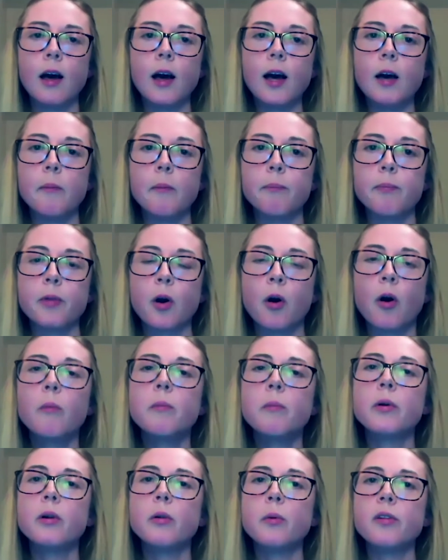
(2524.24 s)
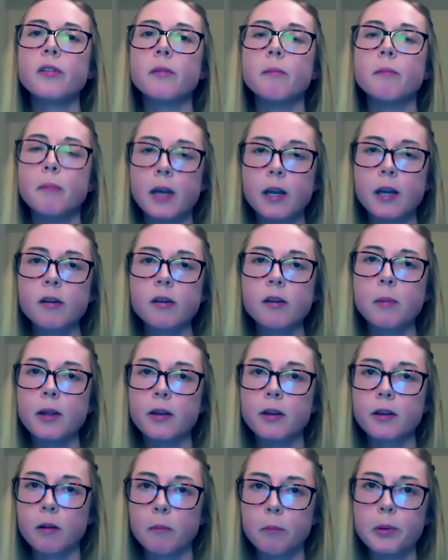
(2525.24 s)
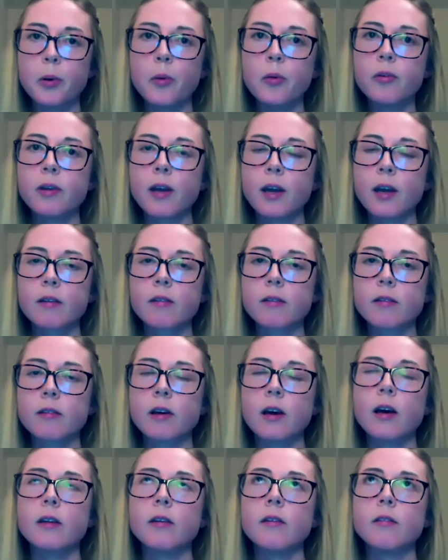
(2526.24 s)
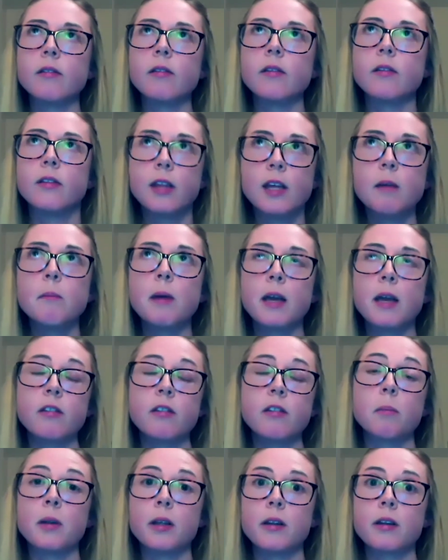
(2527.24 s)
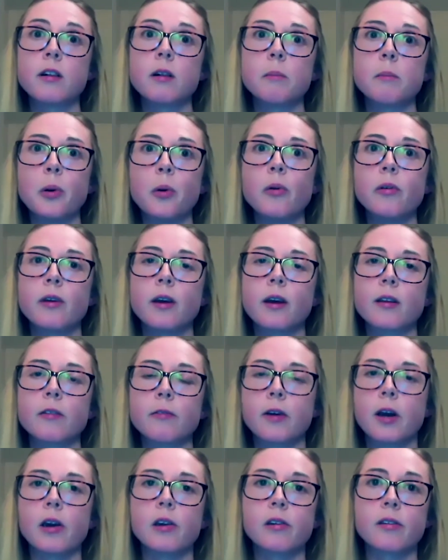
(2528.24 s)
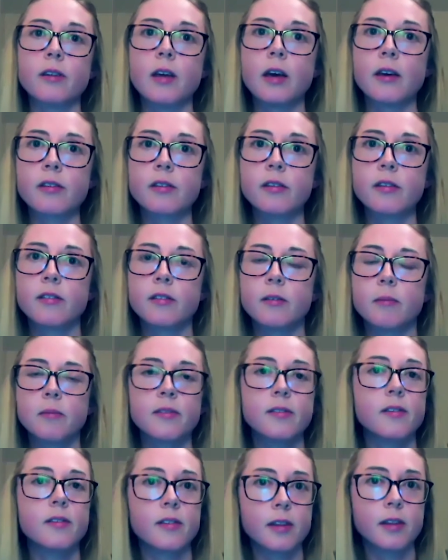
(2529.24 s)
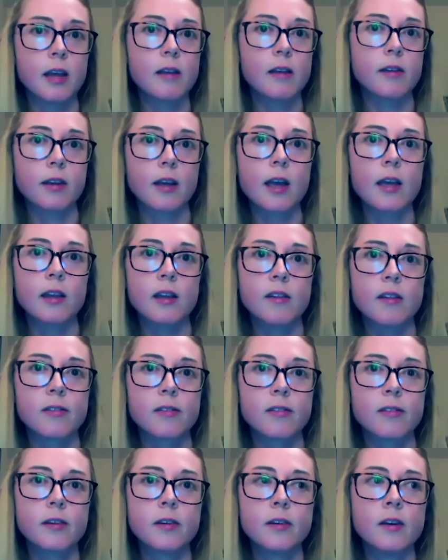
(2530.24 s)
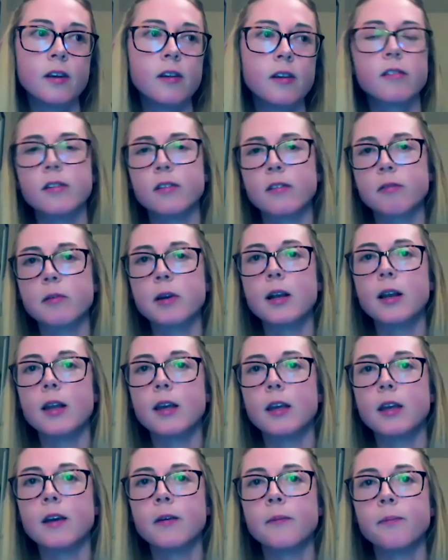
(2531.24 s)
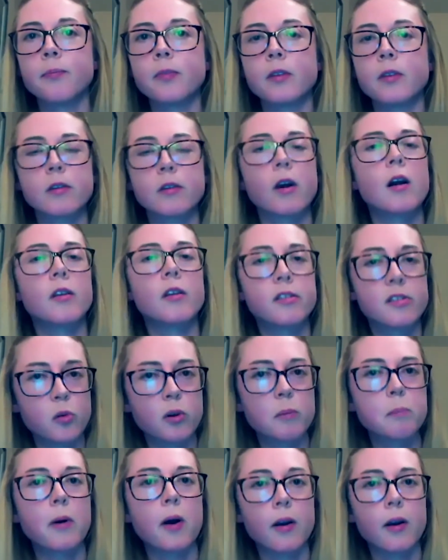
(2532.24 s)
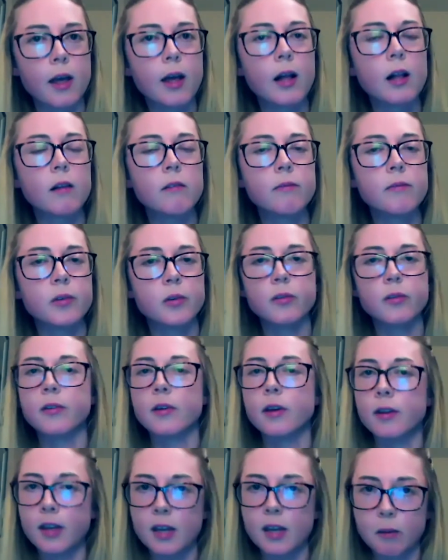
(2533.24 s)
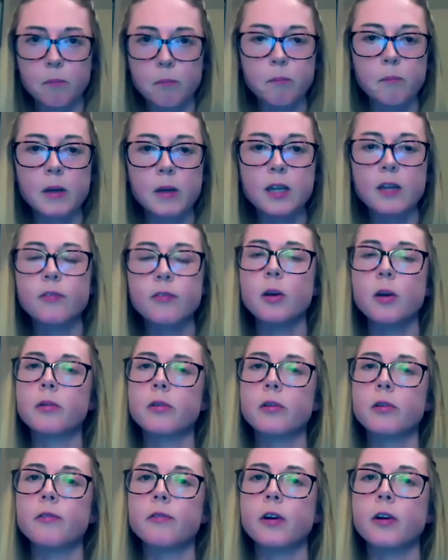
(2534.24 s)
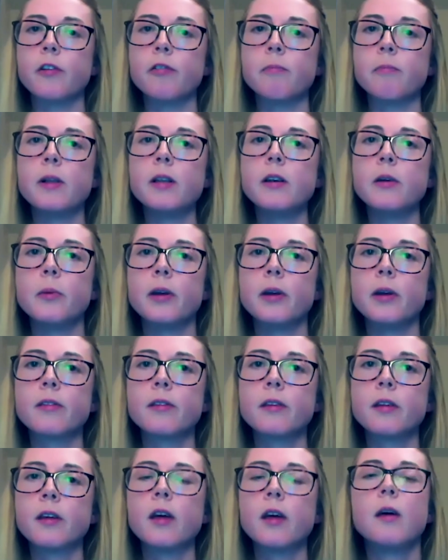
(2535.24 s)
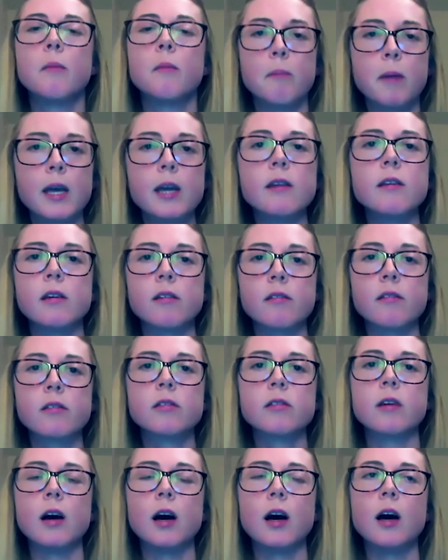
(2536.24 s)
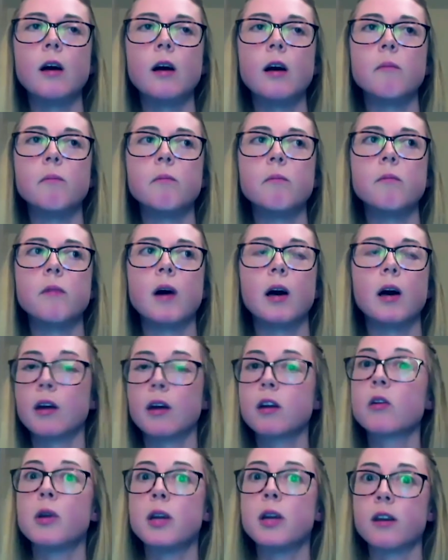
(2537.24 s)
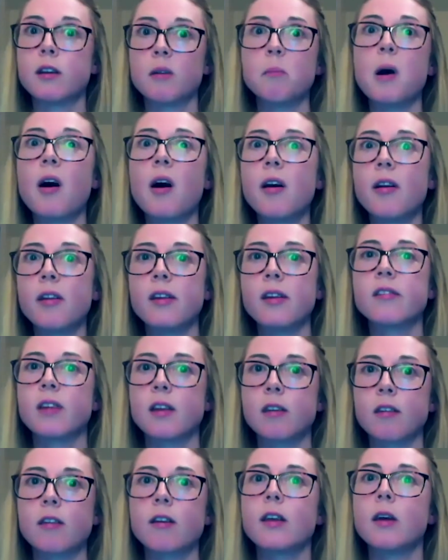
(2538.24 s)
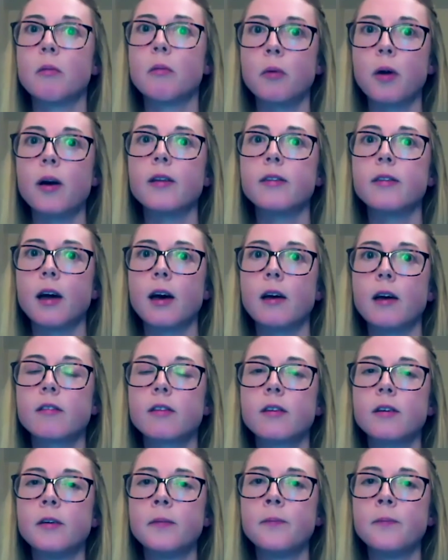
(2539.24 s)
Home rule was the major political project and the major political project of Irish nationalism since the 1880s, since really Charles Stewart Parnell, who's a name many of you I'm sure are very familiar with, made it and created a party essentially around that.